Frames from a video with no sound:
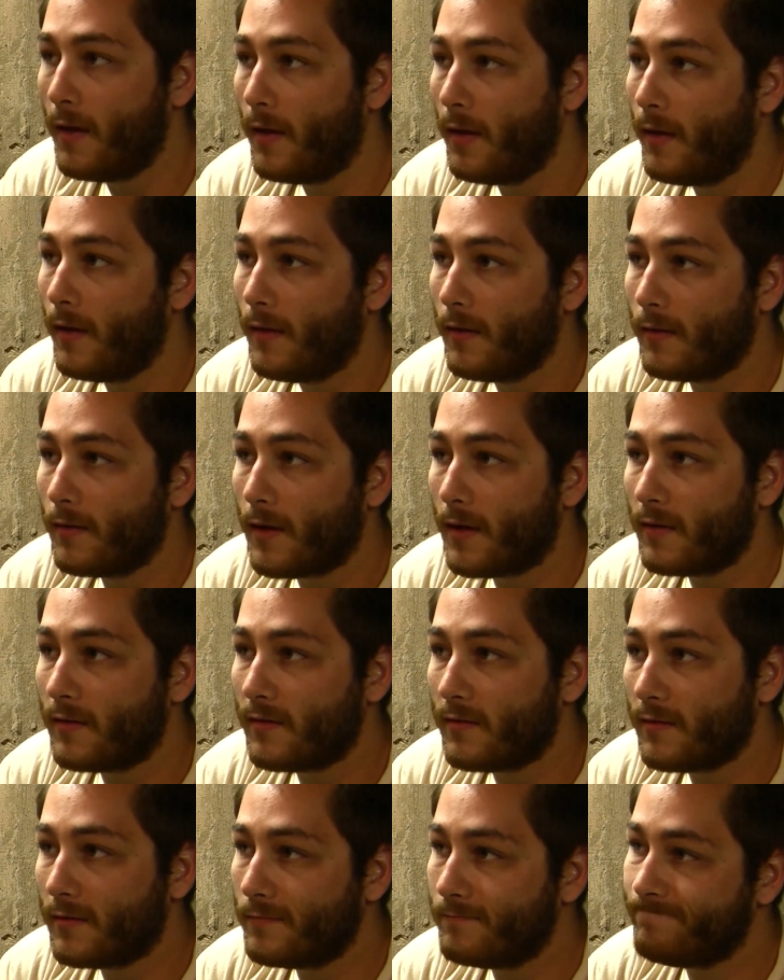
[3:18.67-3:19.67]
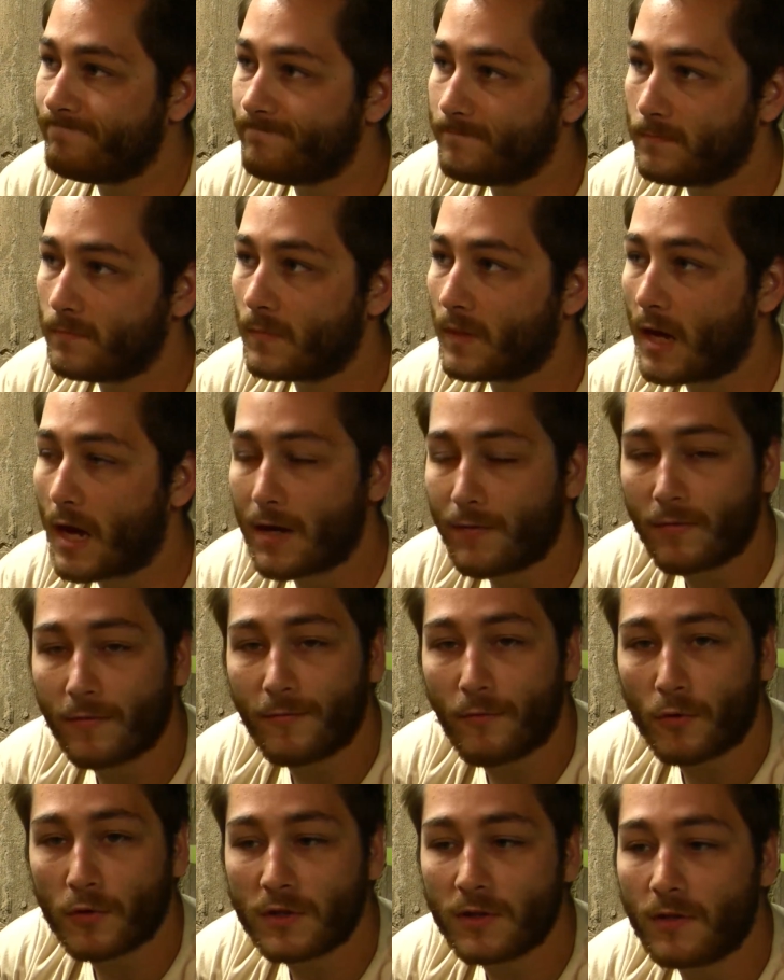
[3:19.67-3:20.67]
That's kind of
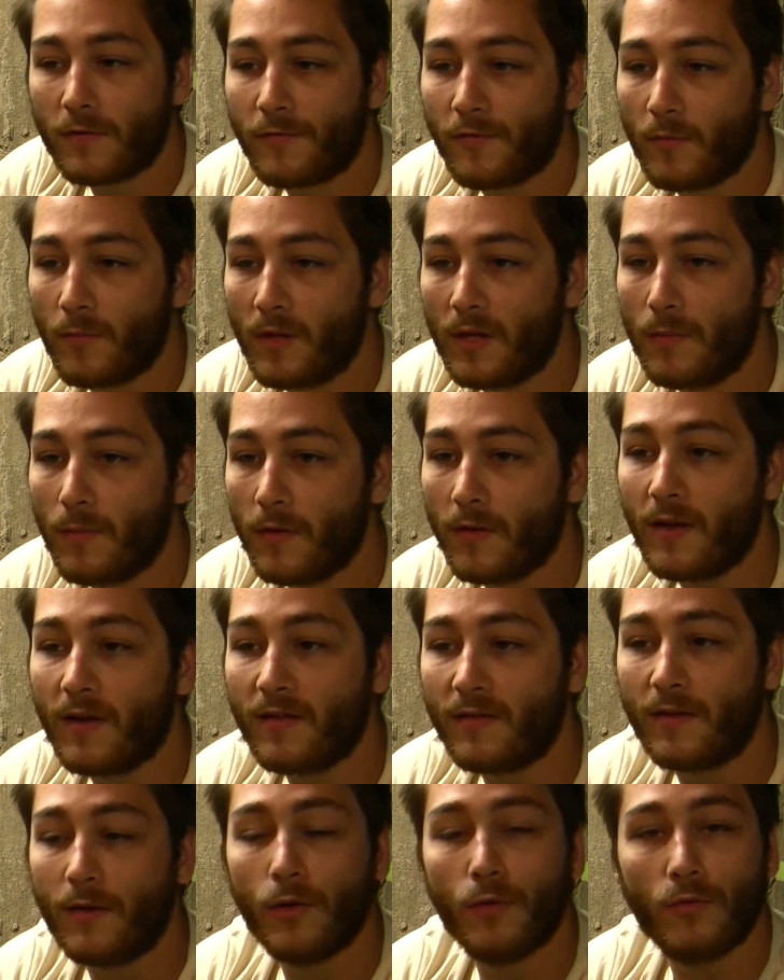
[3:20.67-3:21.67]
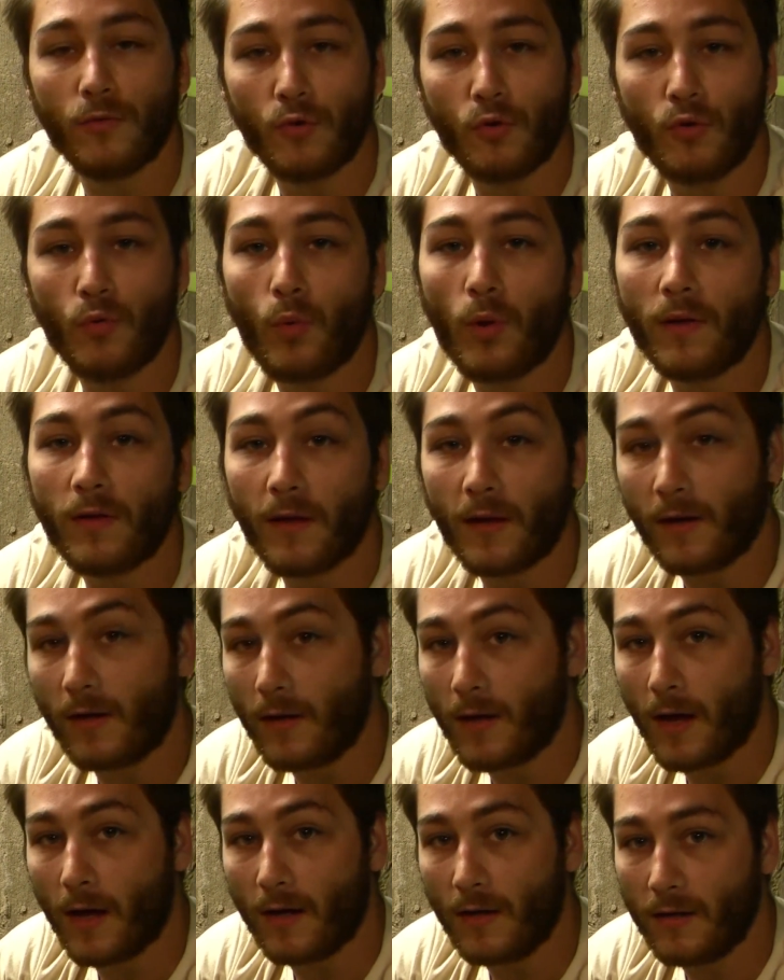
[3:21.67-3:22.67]
unfortunate for me, but they still do what they
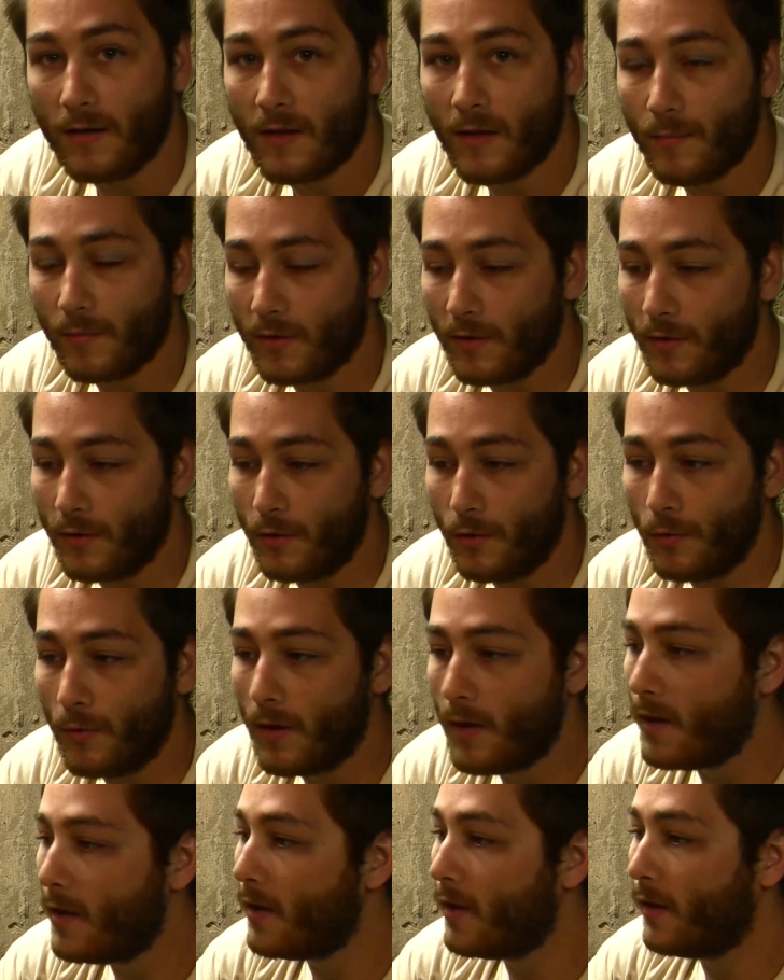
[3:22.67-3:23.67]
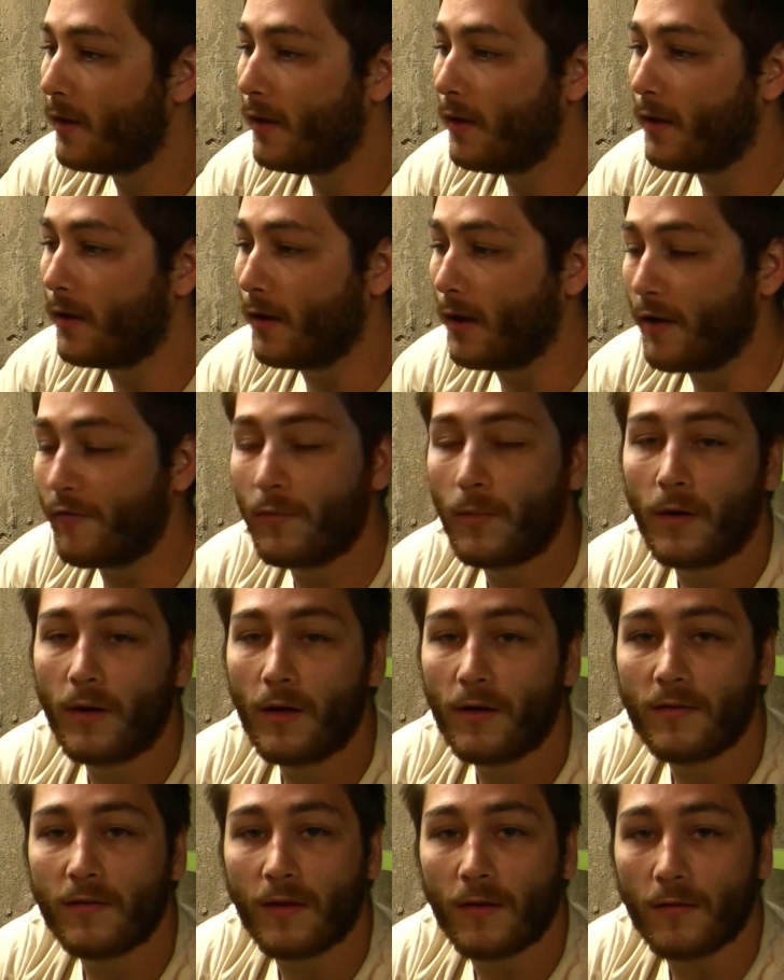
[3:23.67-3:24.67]
I need them to do. Uh, everybody else
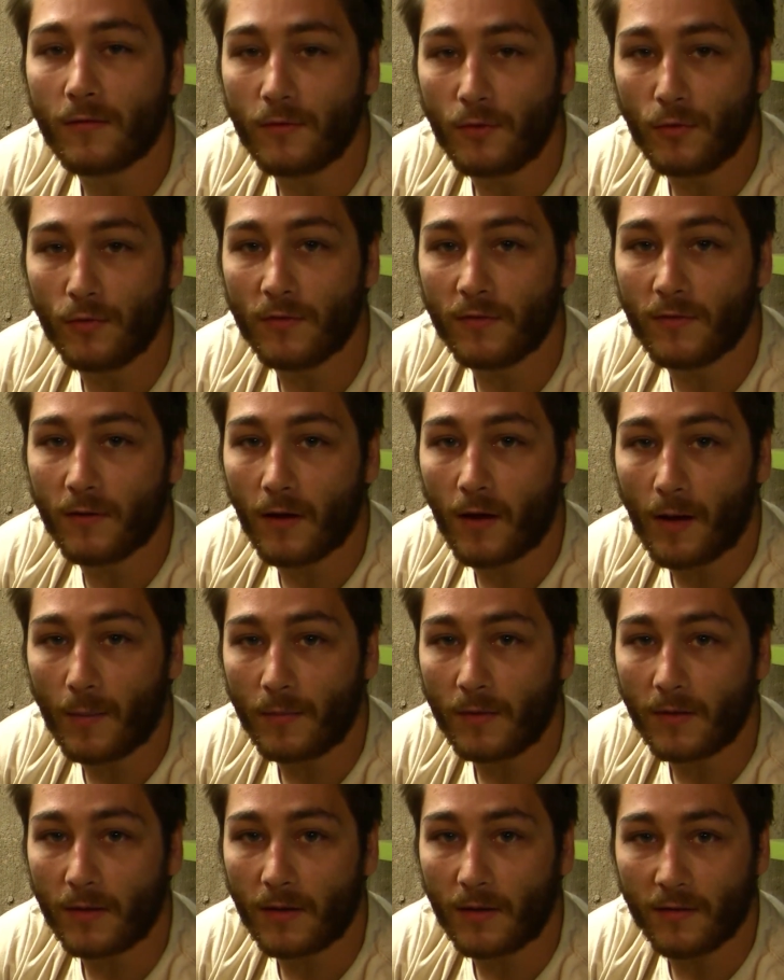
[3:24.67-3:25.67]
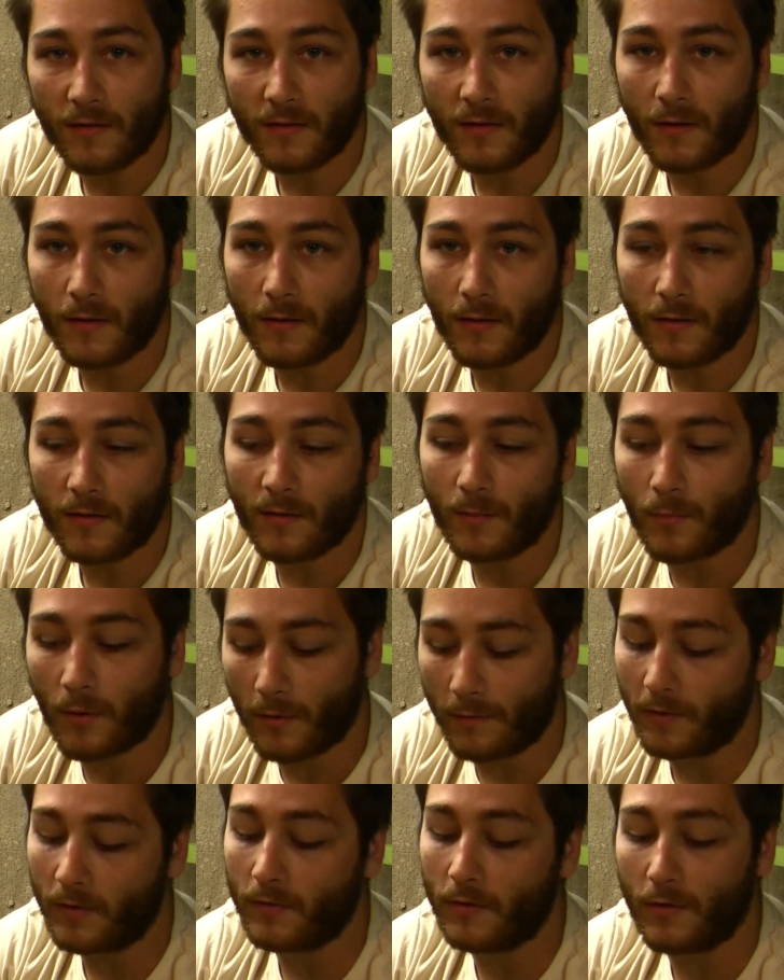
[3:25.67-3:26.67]
that has used the optic has said that it's a
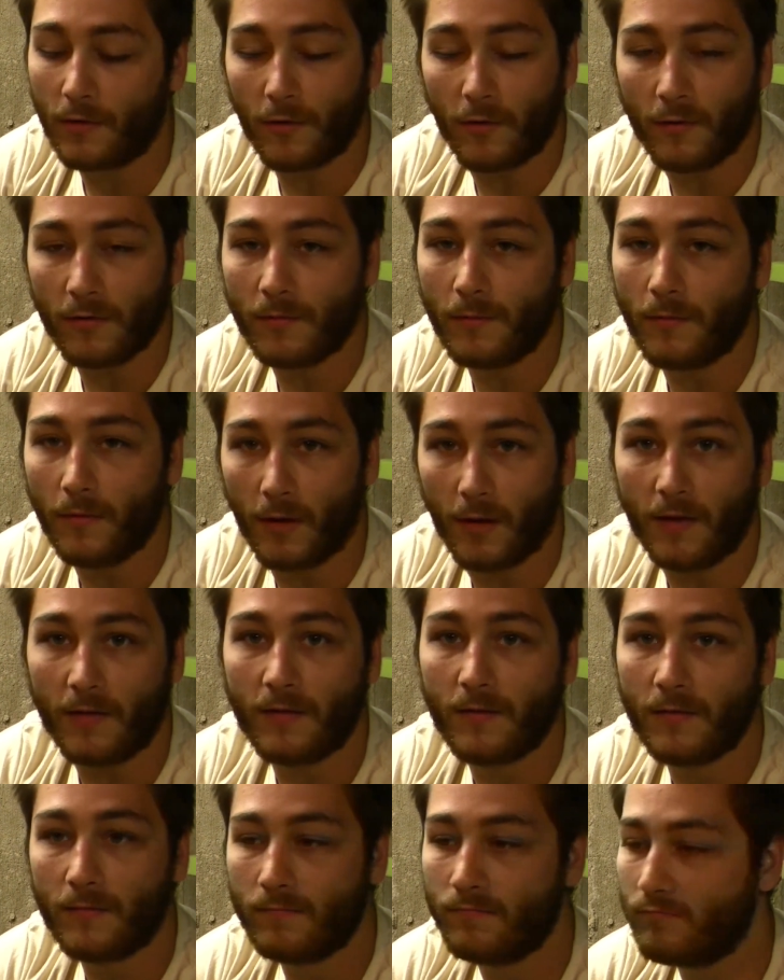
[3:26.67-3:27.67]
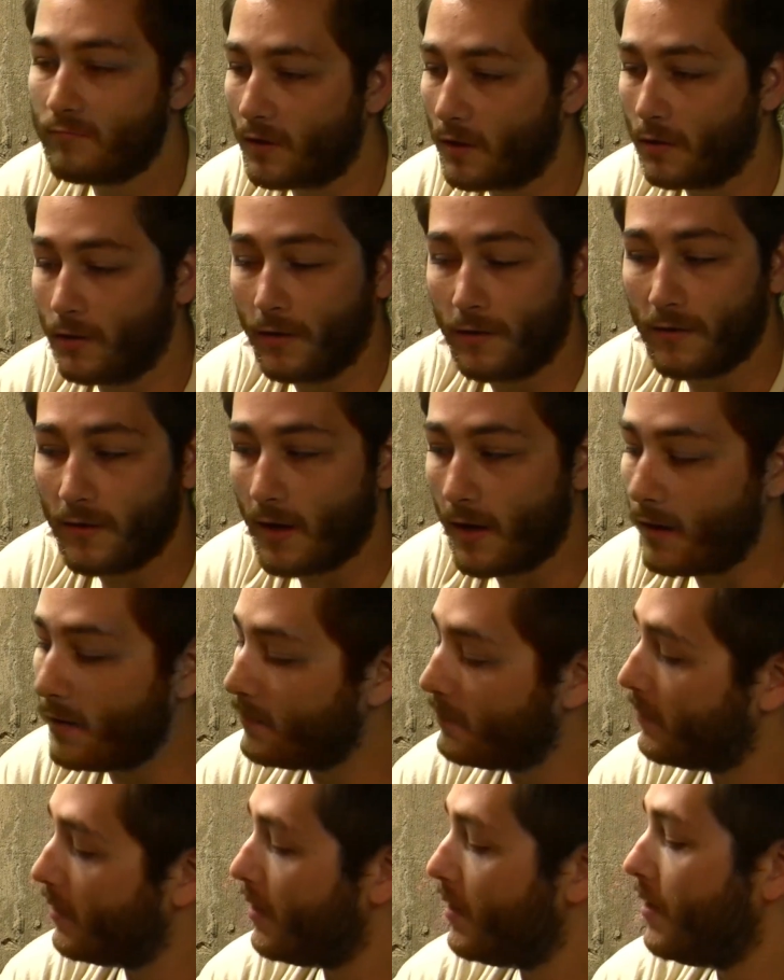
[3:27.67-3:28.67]
perfectly crisp, nice, clear dot,
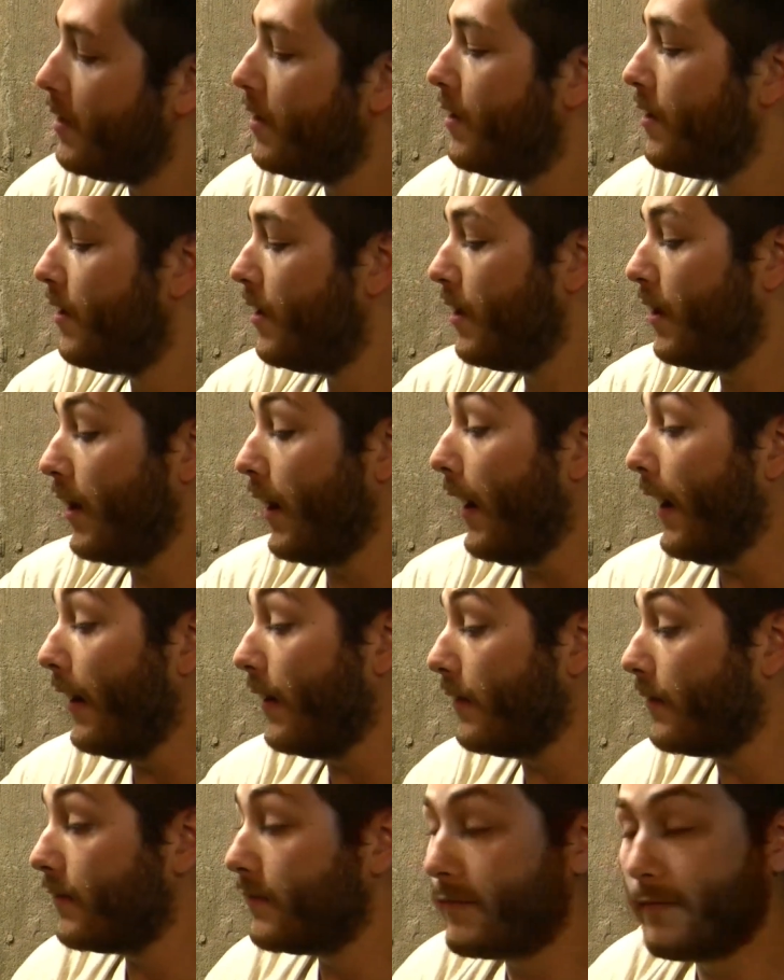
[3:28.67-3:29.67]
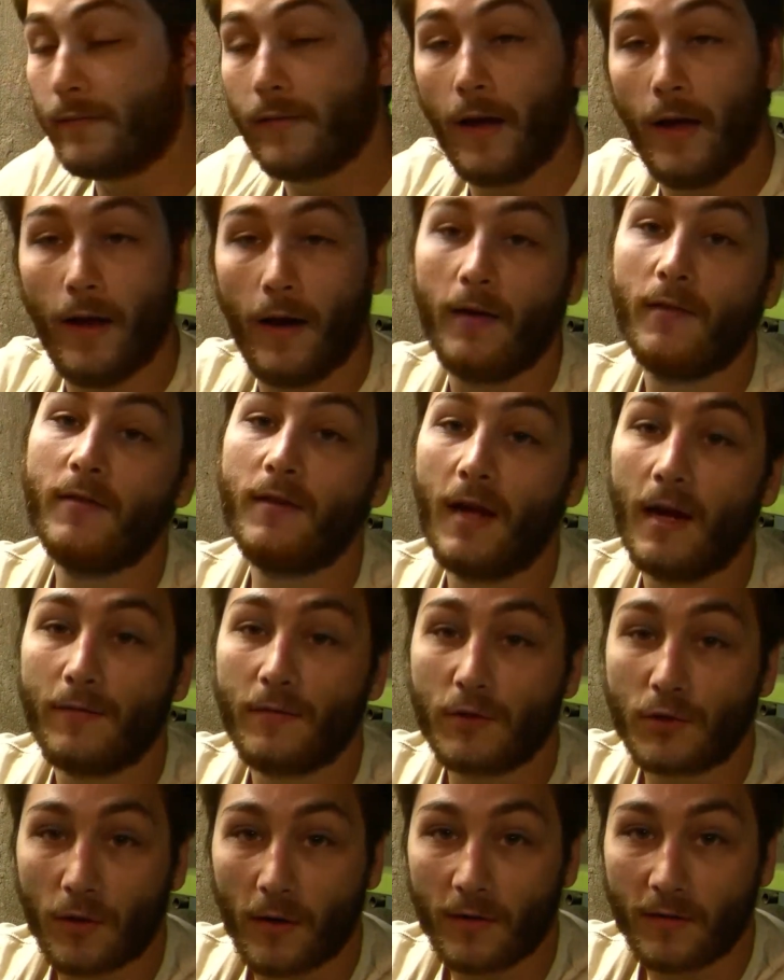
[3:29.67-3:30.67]
and I honestly have to
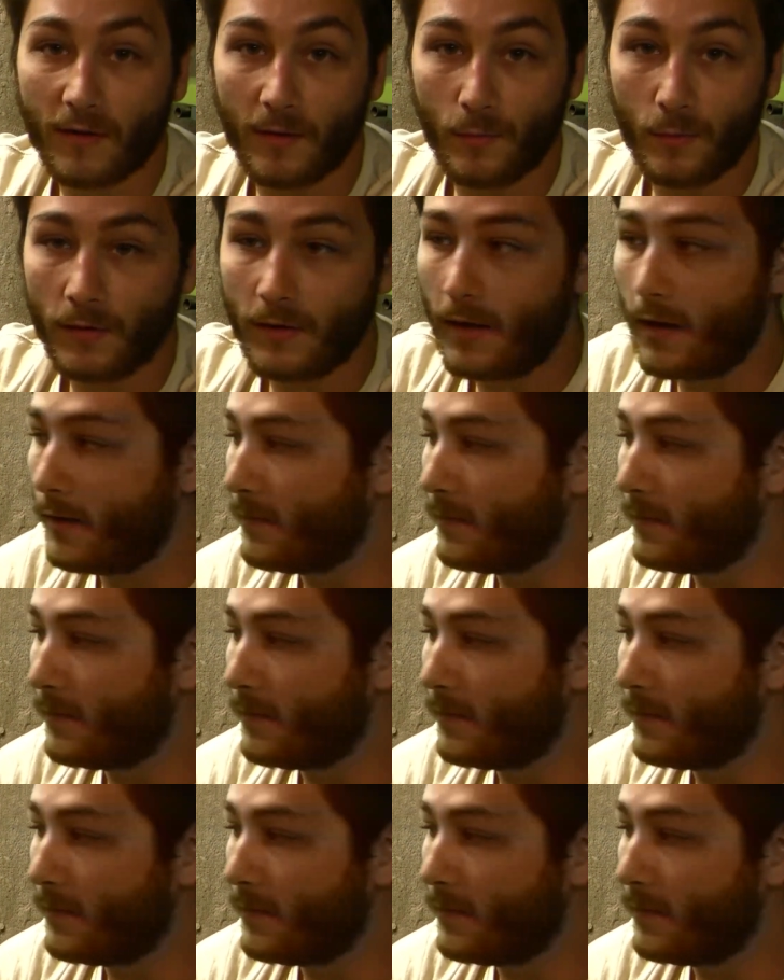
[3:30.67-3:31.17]
trust them with that.